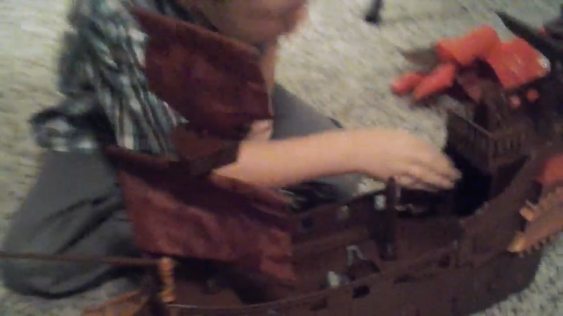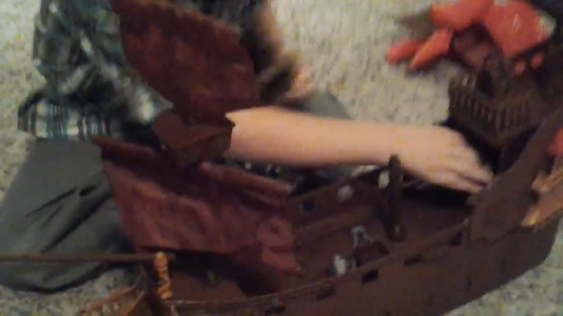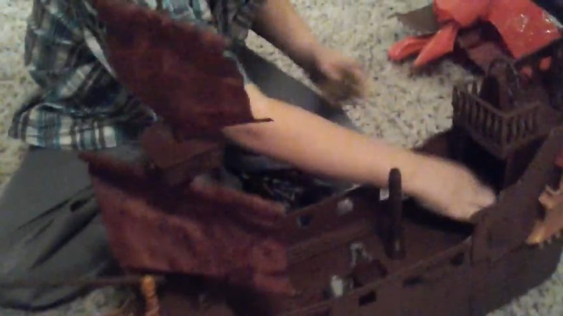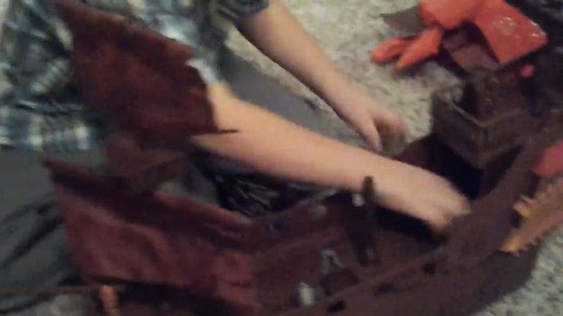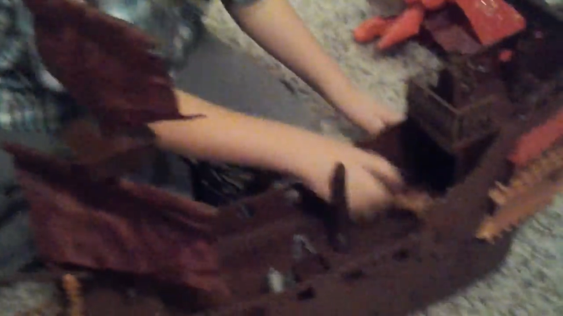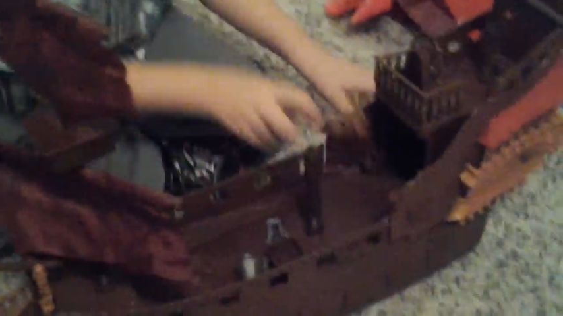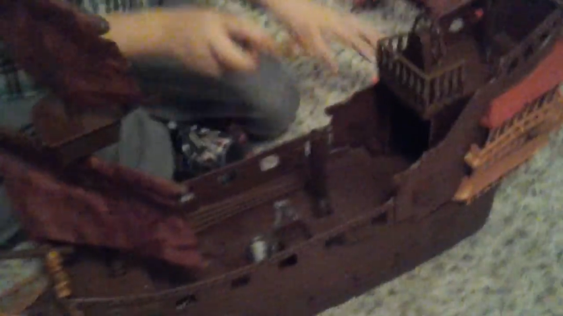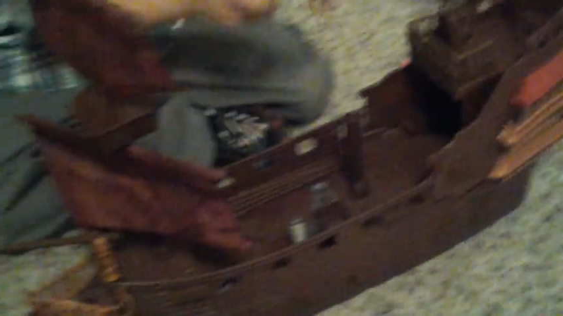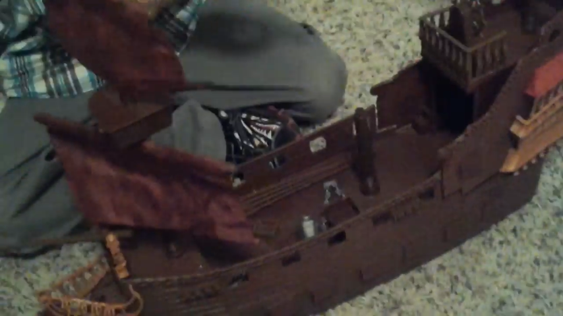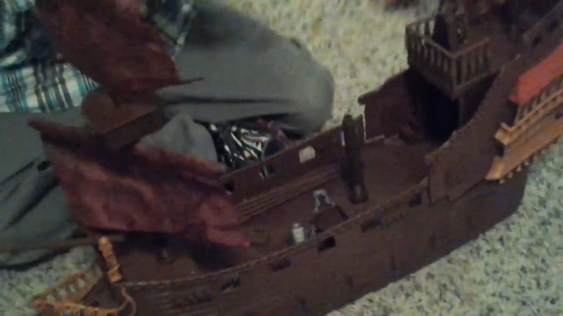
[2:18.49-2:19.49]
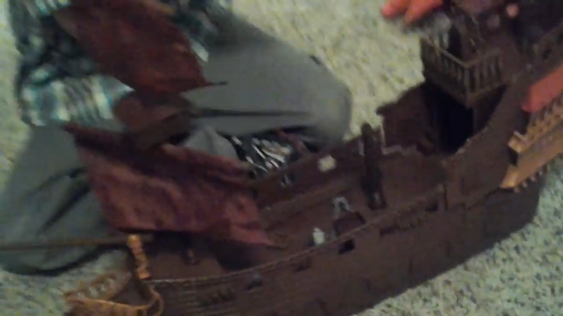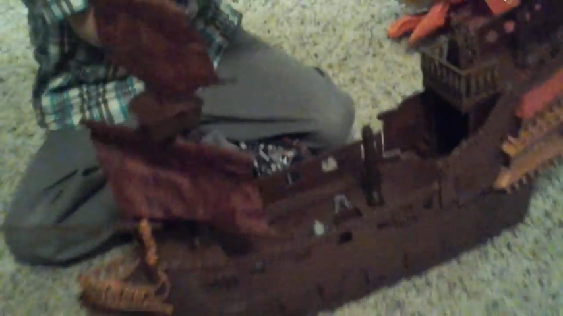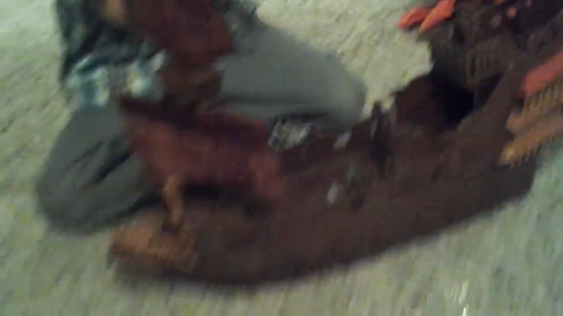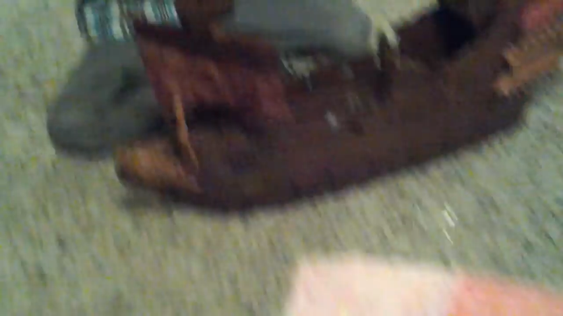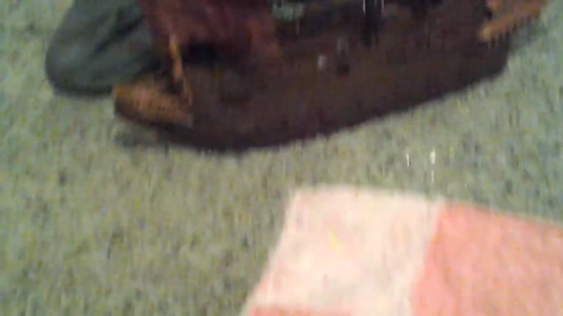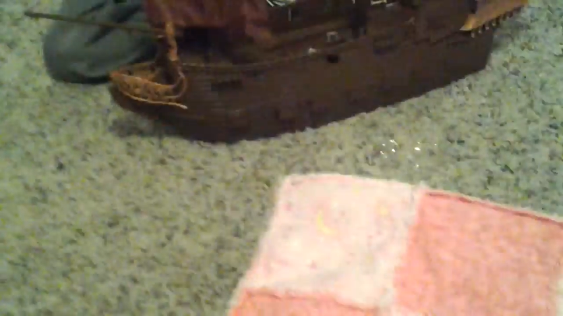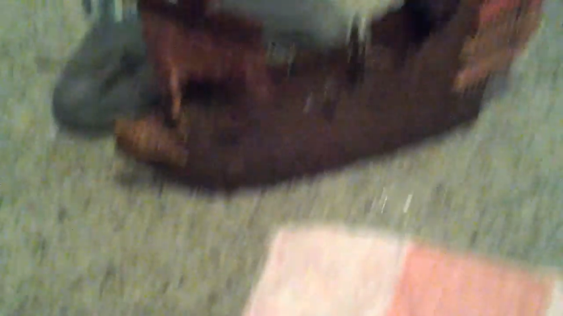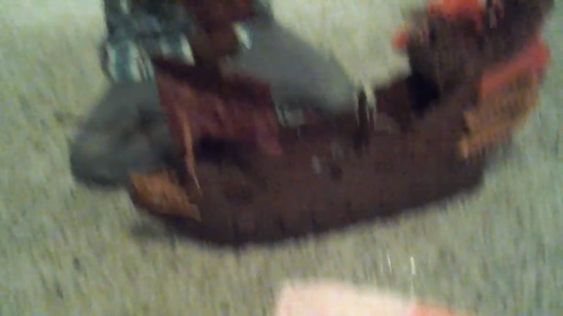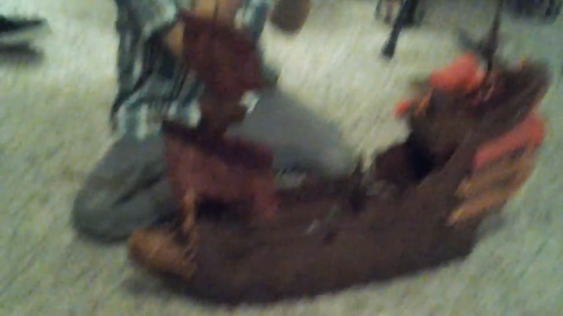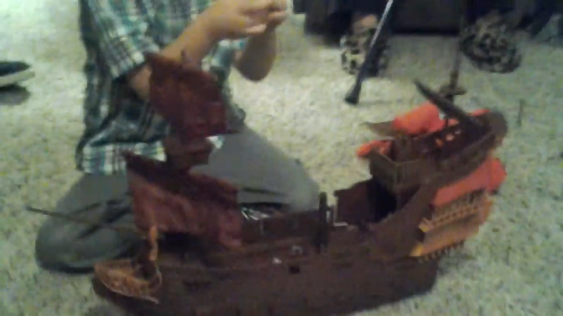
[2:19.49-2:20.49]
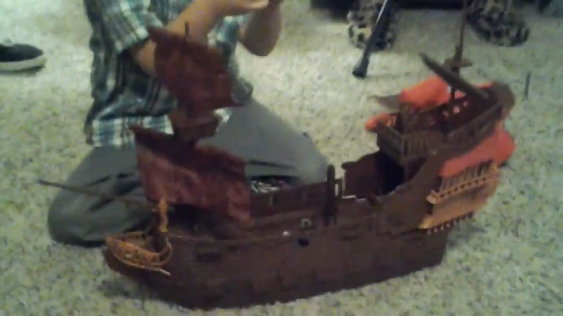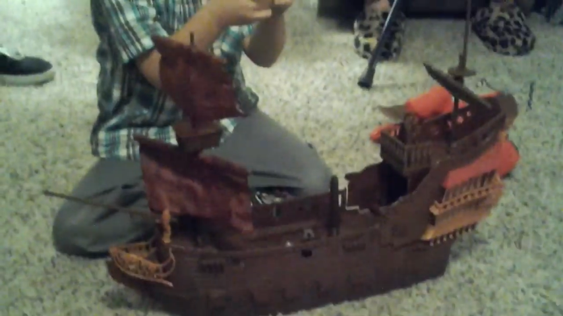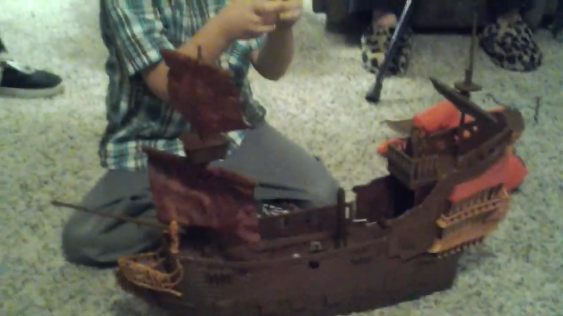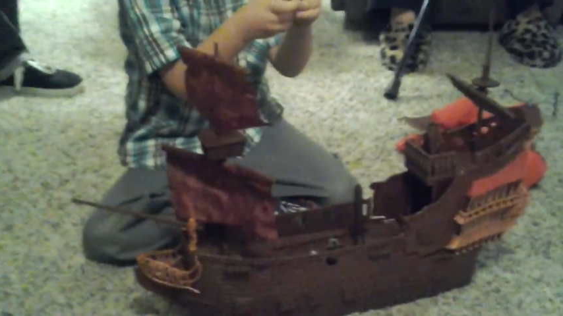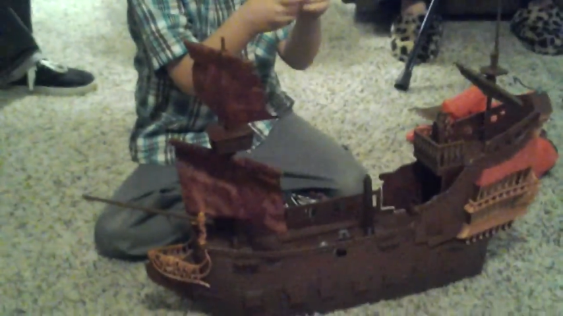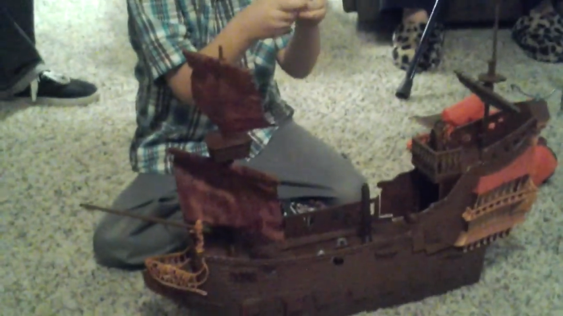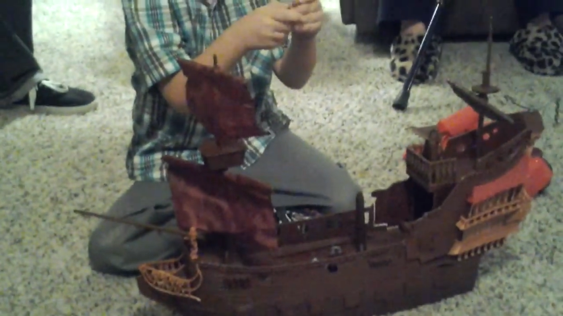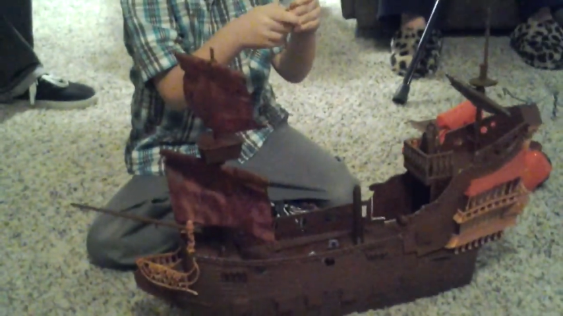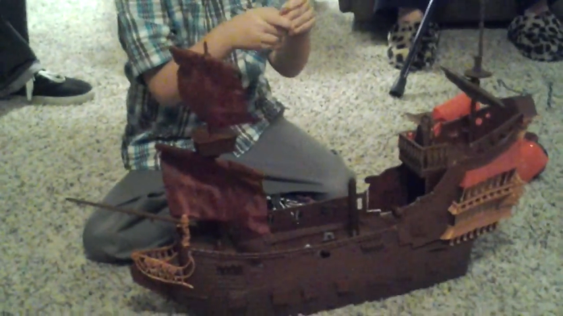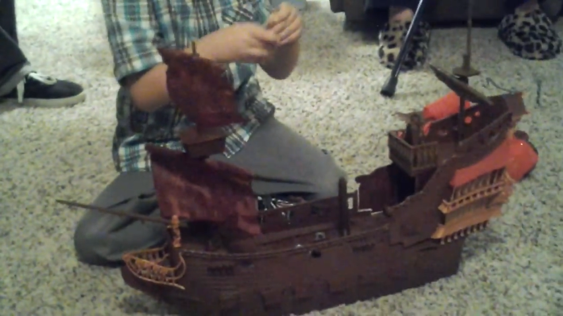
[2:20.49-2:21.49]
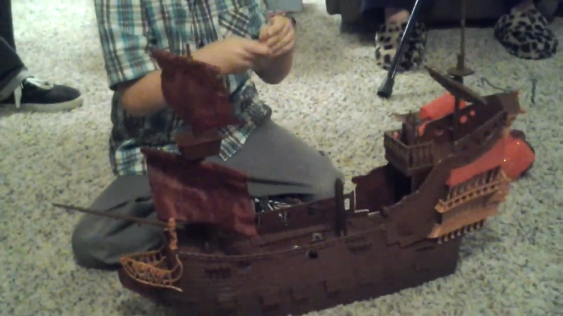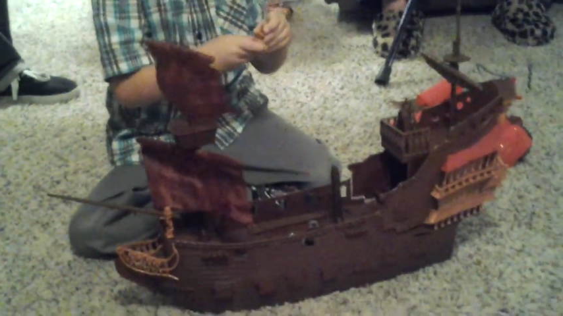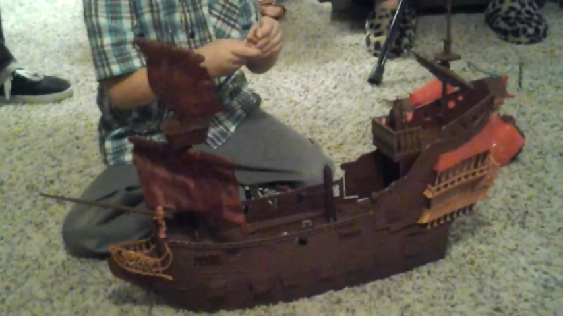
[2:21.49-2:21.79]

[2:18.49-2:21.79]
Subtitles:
(no speaker visible)